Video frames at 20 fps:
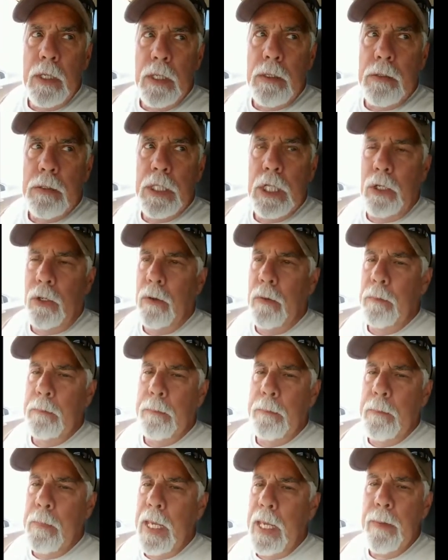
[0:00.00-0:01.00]
you know,
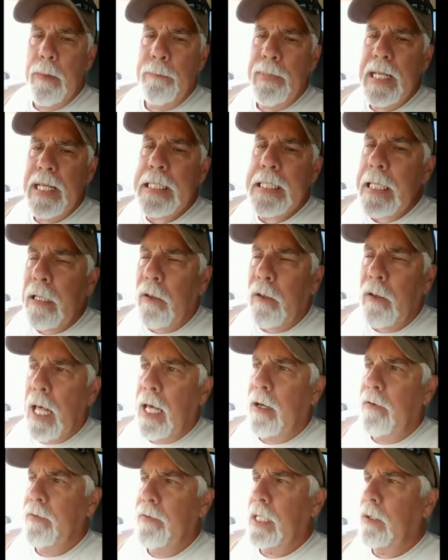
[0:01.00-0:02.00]
made a big deal
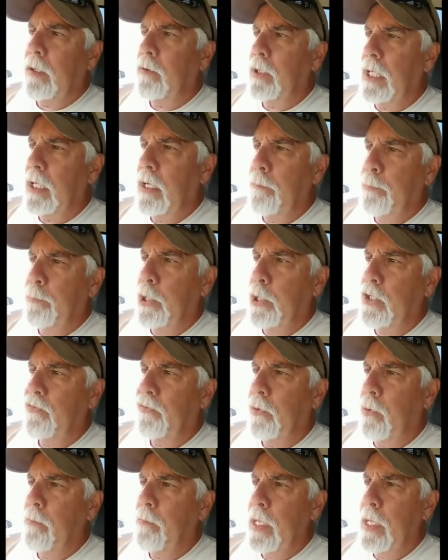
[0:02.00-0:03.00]
out of it that we're going to push
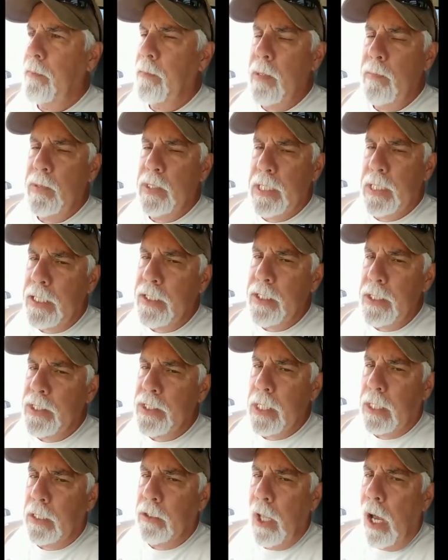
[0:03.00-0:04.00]
for minimum
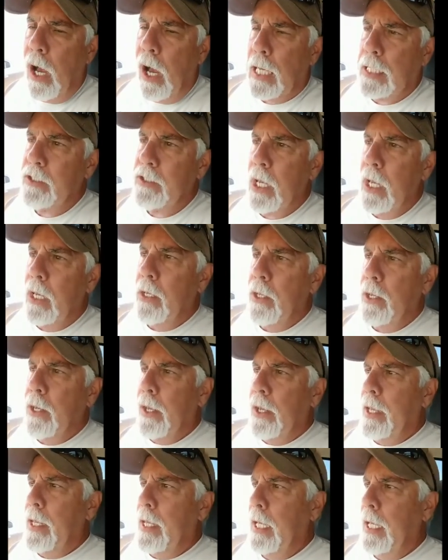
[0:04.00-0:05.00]
sentencing laws.
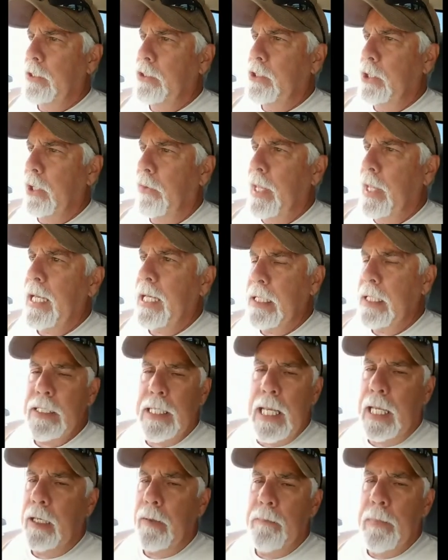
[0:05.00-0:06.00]
And so they can
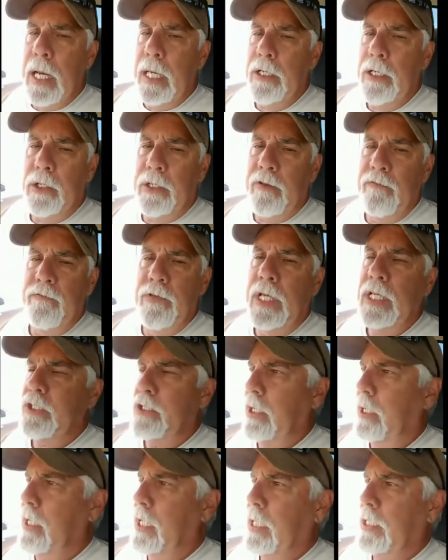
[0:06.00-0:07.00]
take a minor
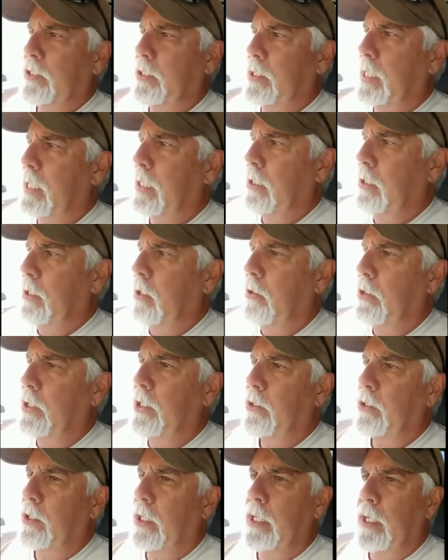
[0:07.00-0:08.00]
conviction. Next thing you know,
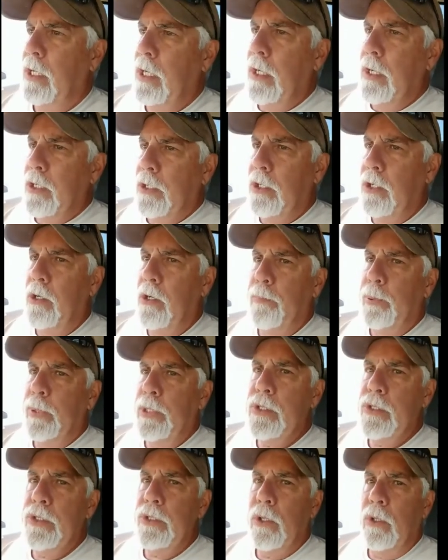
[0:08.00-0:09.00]
you're in
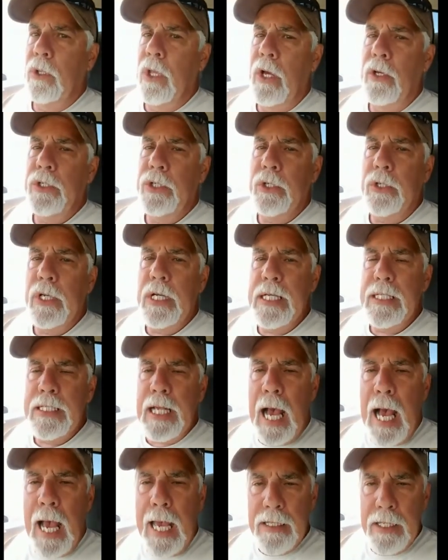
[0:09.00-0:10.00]
prison so long, you're going to
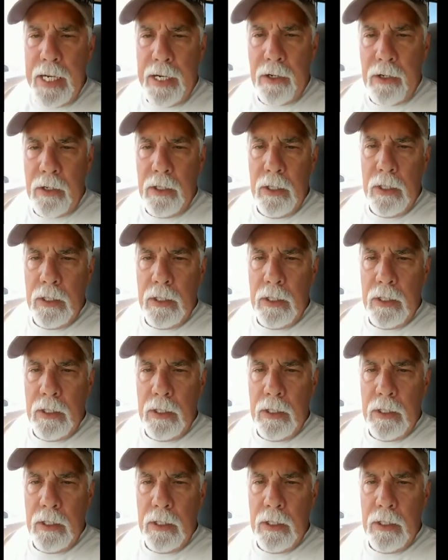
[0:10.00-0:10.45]
die there.